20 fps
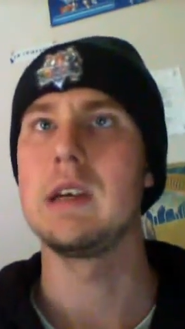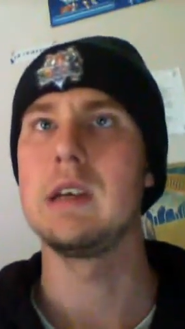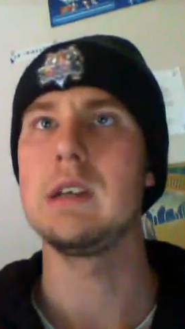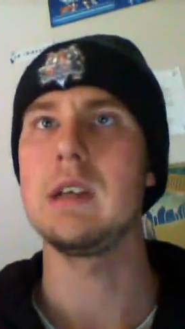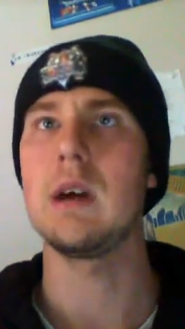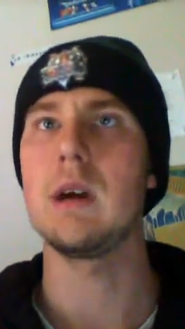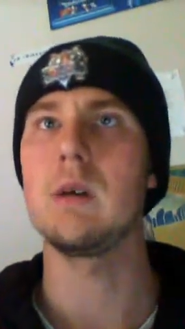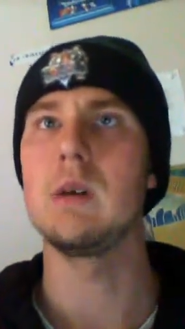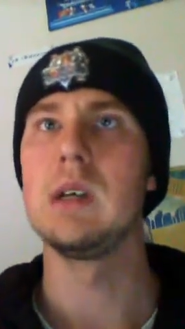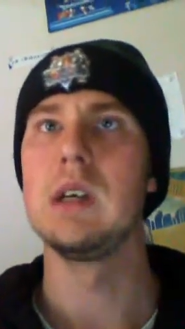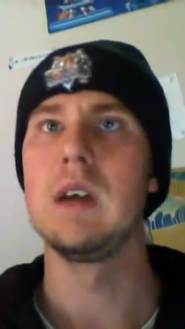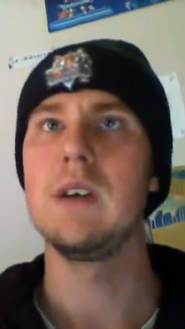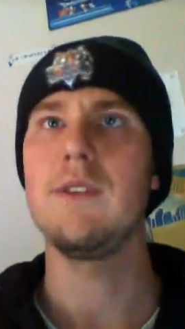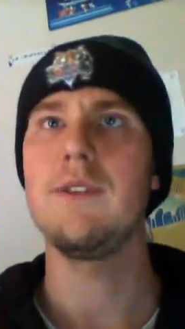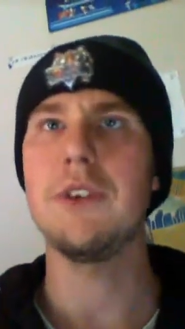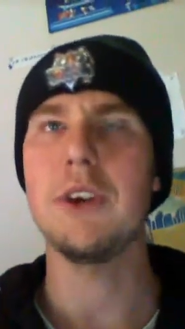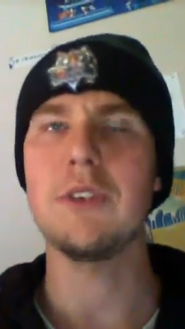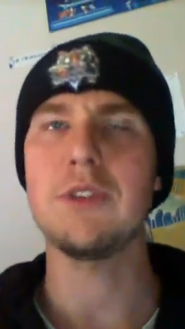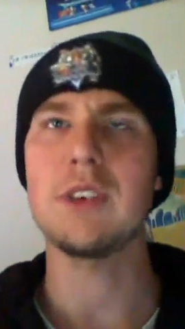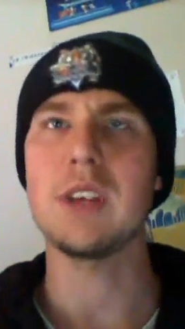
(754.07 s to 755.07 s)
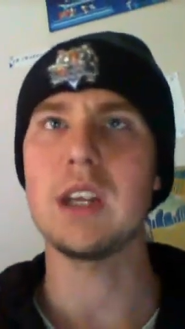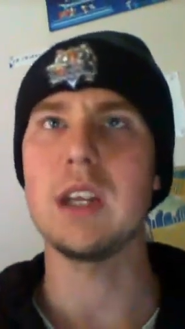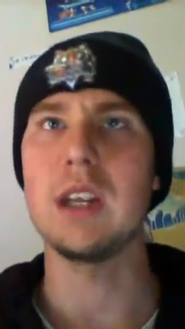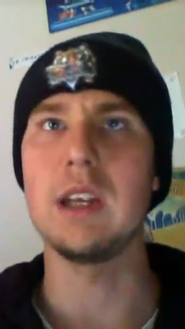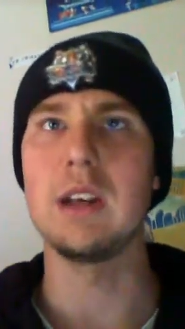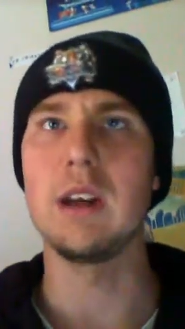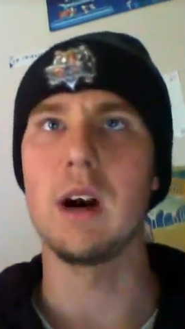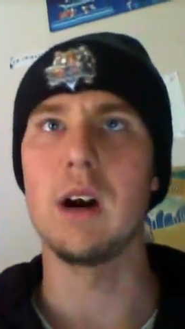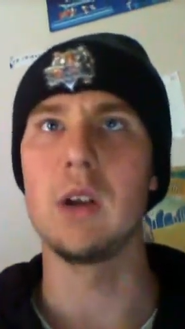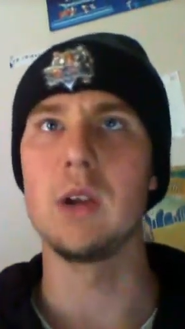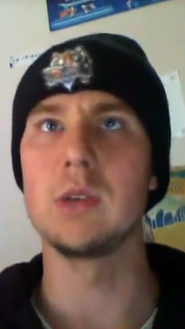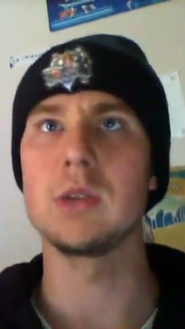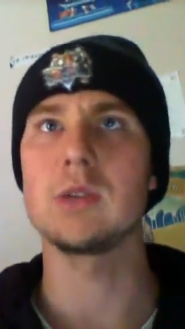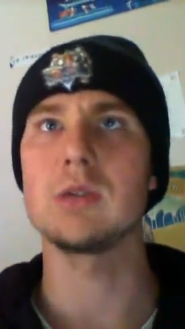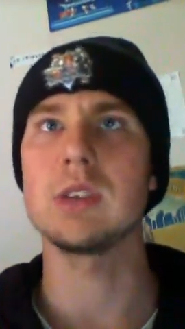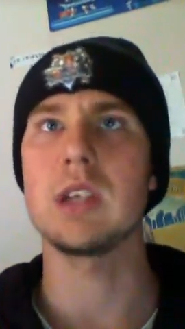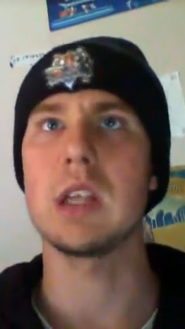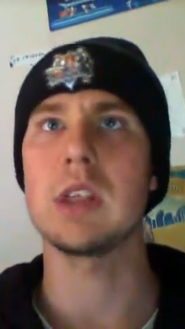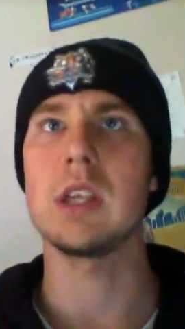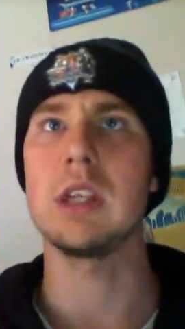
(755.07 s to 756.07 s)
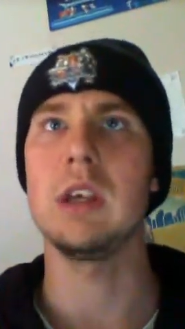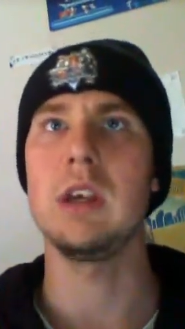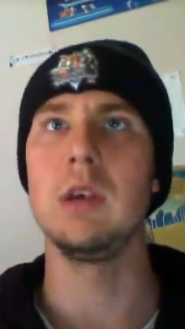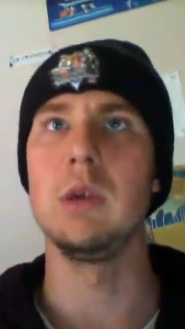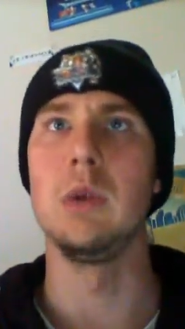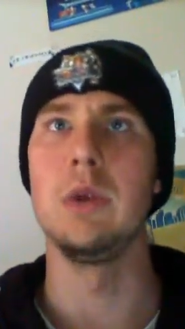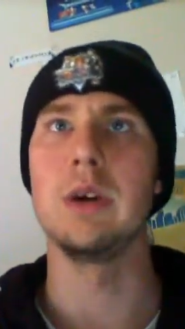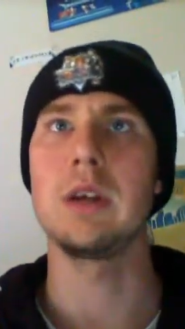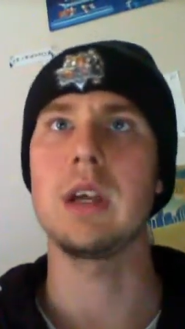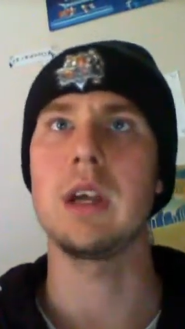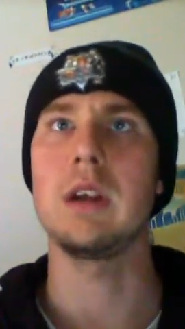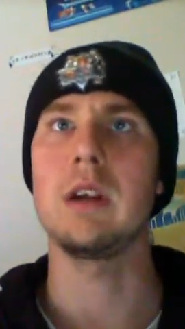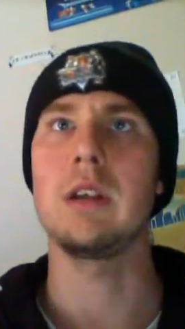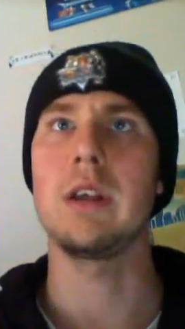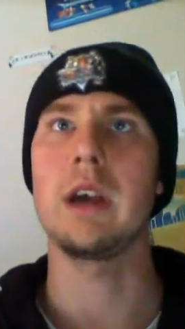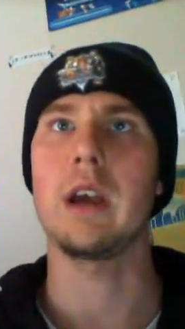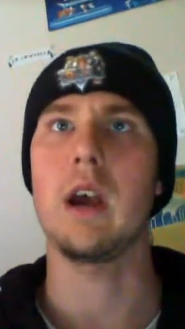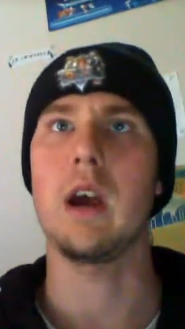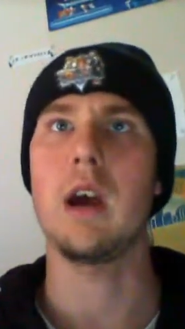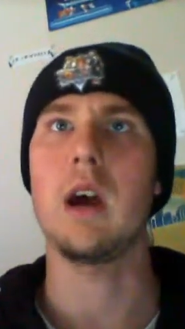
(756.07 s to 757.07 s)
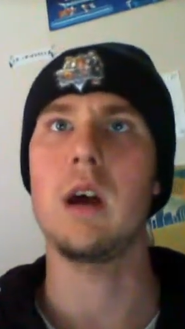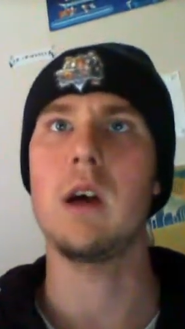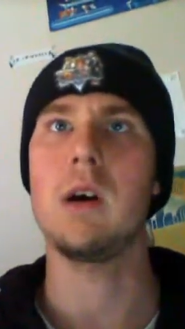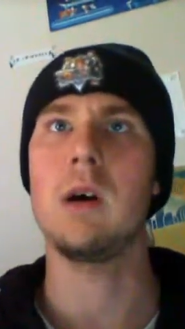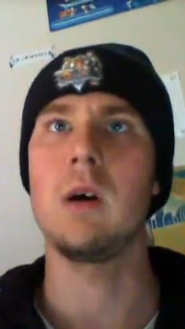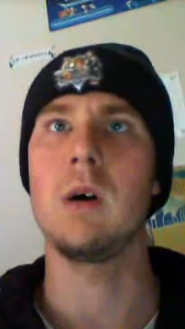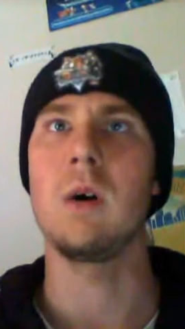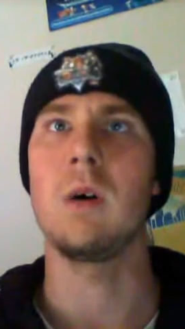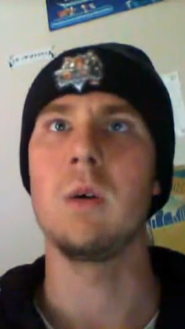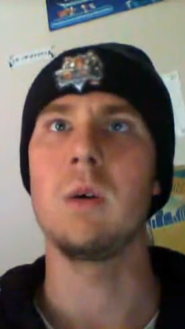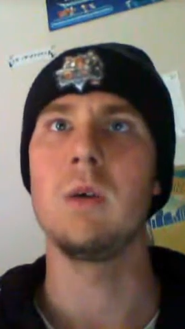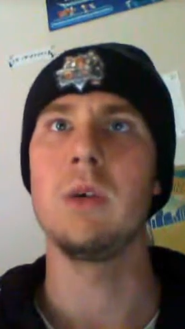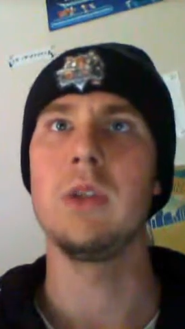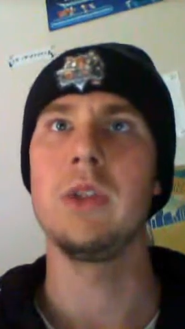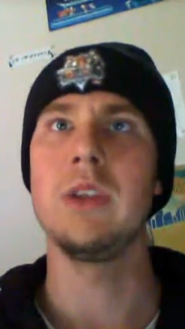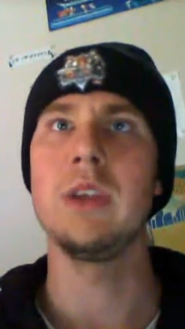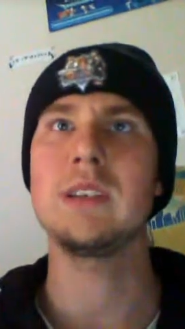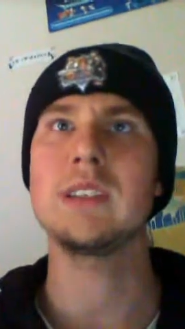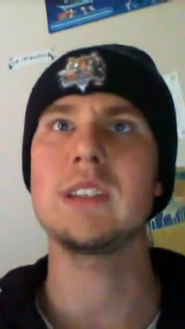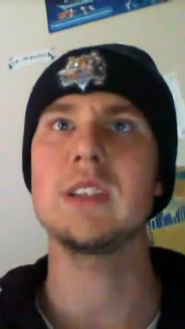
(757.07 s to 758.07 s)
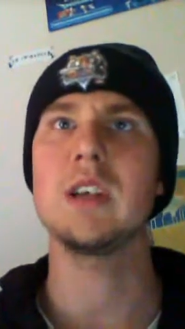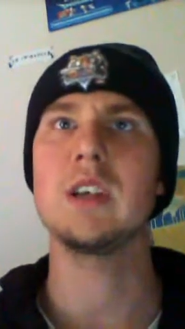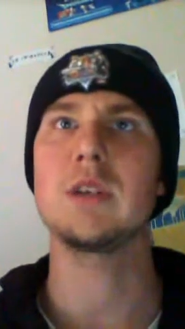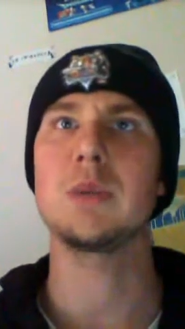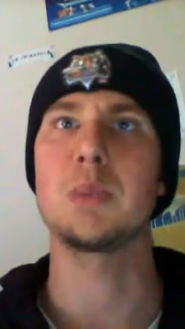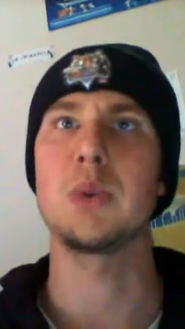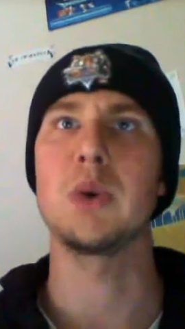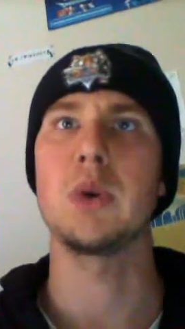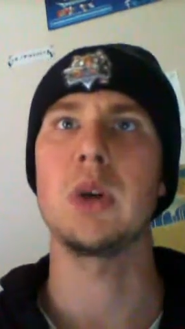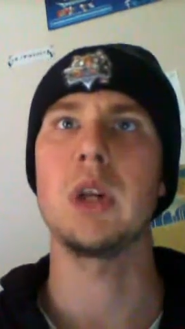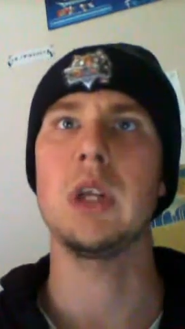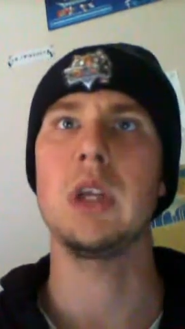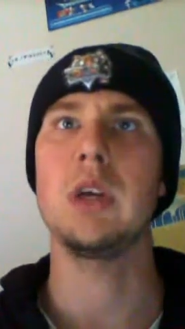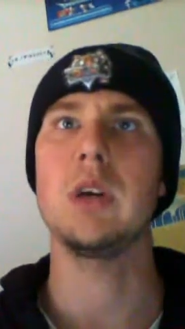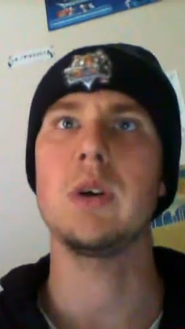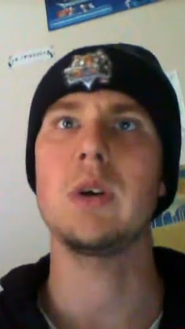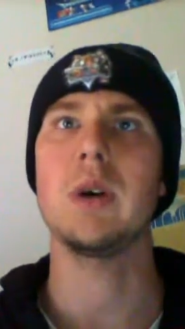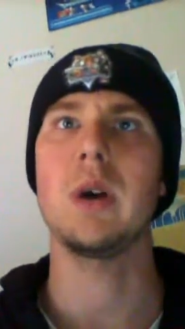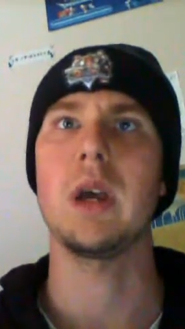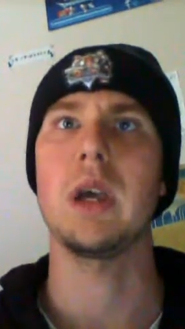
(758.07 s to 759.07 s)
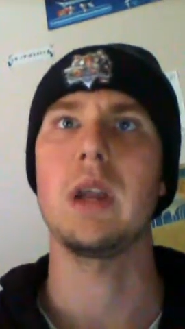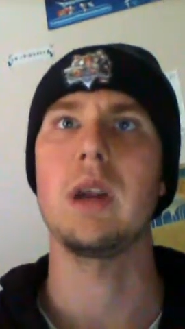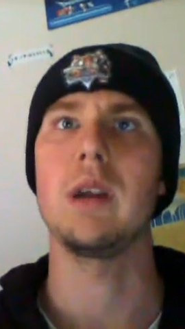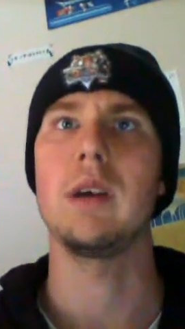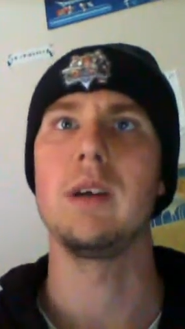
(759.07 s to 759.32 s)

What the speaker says: $15 or something, and you look and you're like, oh, this looks pretty good.